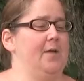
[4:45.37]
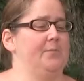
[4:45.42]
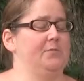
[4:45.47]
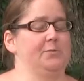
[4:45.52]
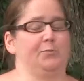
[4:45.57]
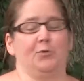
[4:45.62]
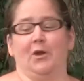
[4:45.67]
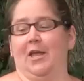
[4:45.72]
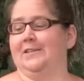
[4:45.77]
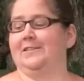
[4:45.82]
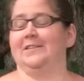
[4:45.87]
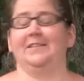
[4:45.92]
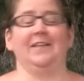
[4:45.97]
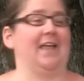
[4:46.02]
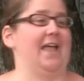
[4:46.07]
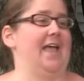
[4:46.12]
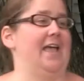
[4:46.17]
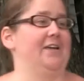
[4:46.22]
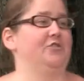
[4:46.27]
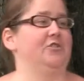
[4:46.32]
Surprisingly,
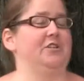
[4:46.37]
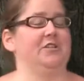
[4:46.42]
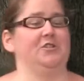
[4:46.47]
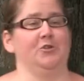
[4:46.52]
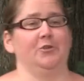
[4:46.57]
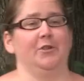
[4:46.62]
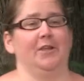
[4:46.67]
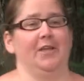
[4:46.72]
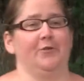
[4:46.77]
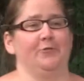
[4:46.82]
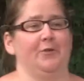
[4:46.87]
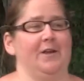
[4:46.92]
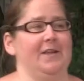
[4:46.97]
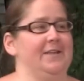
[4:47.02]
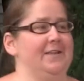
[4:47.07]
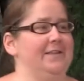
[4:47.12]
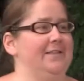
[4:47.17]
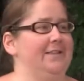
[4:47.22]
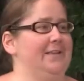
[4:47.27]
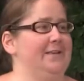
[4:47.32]
I actually do like
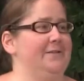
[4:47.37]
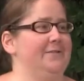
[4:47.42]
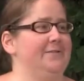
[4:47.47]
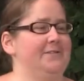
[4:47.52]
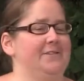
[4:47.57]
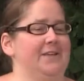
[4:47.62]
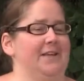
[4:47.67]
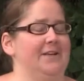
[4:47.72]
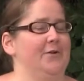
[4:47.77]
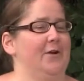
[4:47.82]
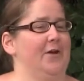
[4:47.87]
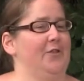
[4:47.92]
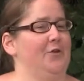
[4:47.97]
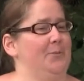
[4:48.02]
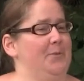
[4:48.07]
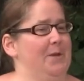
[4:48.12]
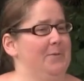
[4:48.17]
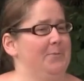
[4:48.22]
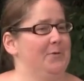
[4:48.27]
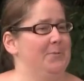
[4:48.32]
raking leaves. I know
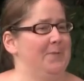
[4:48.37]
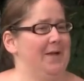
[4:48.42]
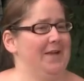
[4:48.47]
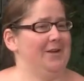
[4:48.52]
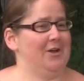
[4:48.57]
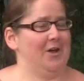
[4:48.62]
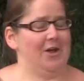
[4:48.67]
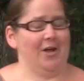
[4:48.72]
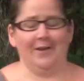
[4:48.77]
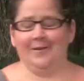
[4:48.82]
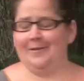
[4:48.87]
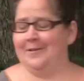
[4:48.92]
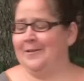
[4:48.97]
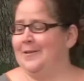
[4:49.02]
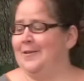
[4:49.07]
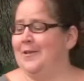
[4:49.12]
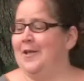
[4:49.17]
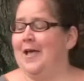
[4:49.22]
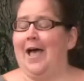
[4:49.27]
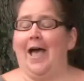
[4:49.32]
other people might not.
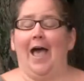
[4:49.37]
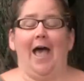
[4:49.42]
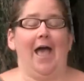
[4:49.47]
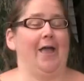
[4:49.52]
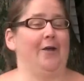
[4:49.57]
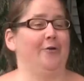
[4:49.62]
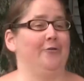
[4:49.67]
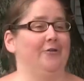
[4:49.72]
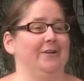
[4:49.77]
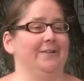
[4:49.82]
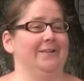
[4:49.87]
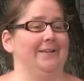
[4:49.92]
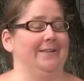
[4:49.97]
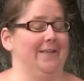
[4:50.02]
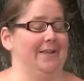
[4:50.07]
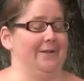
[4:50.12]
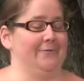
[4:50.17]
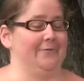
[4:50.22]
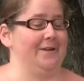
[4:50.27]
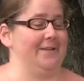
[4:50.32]
I really
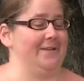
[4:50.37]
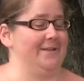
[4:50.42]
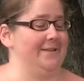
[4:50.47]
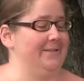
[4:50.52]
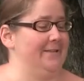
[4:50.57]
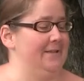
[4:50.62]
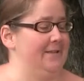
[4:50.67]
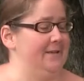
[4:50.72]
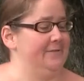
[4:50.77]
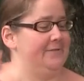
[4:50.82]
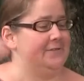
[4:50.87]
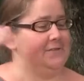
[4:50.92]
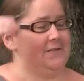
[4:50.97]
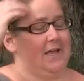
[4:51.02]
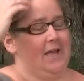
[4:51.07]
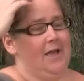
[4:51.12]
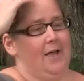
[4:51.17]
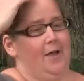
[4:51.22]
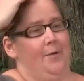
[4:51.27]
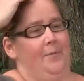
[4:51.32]
like raking leaves.
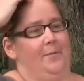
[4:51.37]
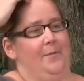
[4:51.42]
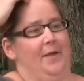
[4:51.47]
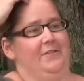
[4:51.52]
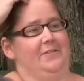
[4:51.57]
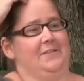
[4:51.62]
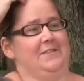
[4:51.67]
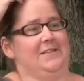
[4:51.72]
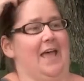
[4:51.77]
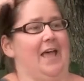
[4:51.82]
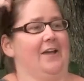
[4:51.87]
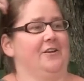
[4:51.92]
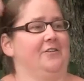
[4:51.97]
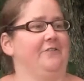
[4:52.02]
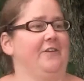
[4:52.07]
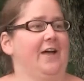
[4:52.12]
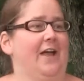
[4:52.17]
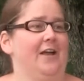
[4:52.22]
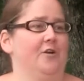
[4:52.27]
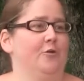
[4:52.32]
I've stacked
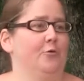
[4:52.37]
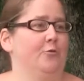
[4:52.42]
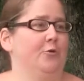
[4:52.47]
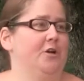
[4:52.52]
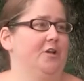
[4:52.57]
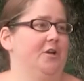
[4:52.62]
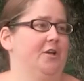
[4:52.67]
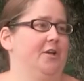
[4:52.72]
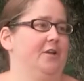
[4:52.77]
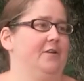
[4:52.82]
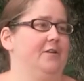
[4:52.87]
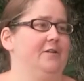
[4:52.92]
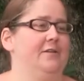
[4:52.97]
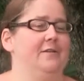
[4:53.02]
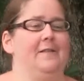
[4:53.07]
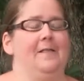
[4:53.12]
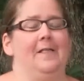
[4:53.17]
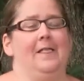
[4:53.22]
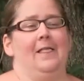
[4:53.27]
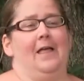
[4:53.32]
firewood.
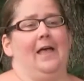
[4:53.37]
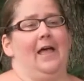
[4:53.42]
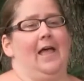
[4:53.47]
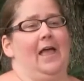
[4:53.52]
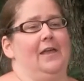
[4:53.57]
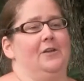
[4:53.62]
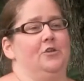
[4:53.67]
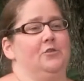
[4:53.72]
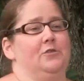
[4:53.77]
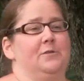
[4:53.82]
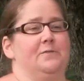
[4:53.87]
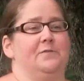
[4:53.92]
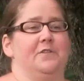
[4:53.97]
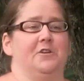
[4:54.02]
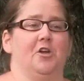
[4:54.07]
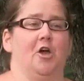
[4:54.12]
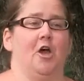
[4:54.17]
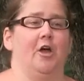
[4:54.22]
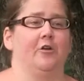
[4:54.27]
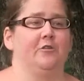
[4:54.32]
I do some
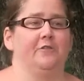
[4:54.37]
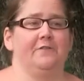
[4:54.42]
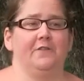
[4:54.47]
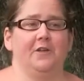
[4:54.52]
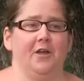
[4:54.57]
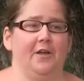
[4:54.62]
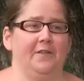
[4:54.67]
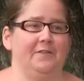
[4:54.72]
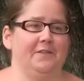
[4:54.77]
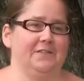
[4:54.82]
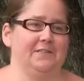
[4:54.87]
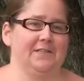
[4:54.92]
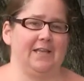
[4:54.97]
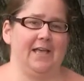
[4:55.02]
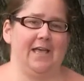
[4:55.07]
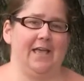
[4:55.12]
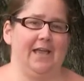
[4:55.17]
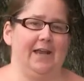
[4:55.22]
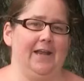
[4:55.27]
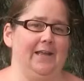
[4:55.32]
photography on the
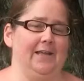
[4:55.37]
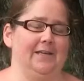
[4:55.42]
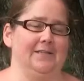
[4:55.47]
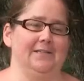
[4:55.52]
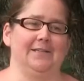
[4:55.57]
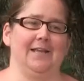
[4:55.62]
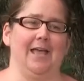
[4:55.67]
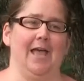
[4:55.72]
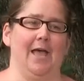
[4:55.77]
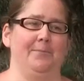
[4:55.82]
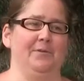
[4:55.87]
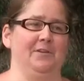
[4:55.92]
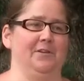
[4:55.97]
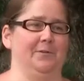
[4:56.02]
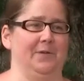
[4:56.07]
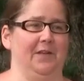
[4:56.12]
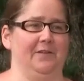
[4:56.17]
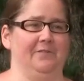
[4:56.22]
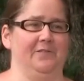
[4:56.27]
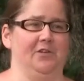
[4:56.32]
side. I get to tap
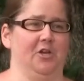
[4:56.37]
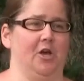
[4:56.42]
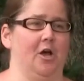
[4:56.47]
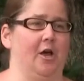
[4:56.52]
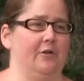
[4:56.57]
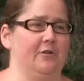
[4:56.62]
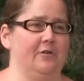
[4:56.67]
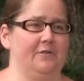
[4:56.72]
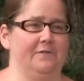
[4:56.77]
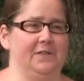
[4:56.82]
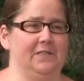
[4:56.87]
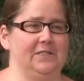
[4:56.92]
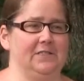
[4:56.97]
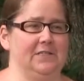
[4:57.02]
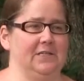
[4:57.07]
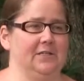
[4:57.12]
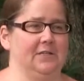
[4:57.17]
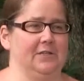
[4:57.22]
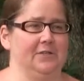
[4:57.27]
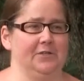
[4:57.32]
into my photography
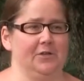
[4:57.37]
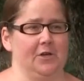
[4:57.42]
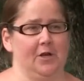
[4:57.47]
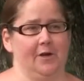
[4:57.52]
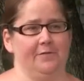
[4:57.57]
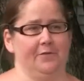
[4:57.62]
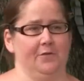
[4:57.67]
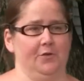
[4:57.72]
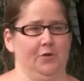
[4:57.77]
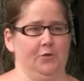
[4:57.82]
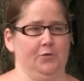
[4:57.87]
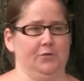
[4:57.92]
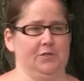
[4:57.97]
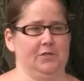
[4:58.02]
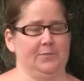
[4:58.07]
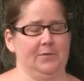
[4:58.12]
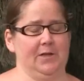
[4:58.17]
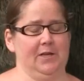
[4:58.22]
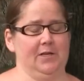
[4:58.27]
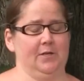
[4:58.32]
skills and offer those
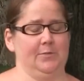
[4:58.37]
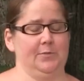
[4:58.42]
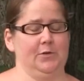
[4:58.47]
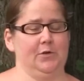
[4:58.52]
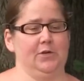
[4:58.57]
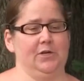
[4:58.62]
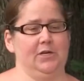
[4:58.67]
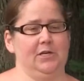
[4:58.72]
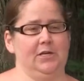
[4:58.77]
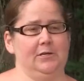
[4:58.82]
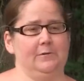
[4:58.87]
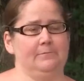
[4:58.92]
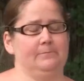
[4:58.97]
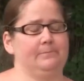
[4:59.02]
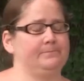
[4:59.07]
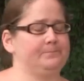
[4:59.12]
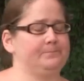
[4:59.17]
to my community.